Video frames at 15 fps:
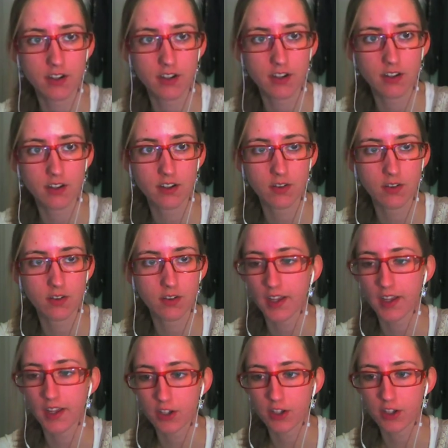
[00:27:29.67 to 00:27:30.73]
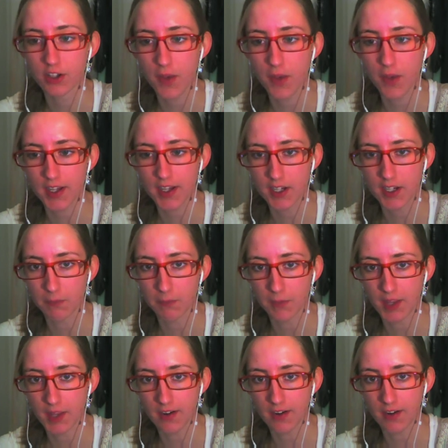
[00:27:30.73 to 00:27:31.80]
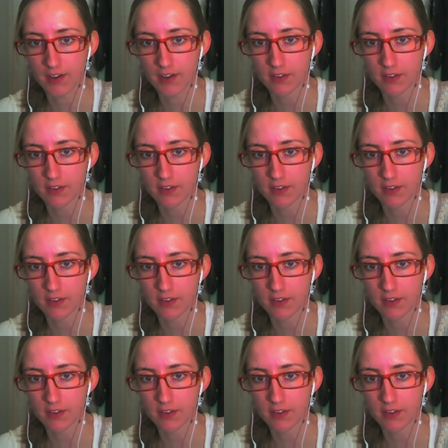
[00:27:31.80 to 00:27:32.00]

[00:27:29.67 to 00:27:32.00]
well, are you adding Carrie?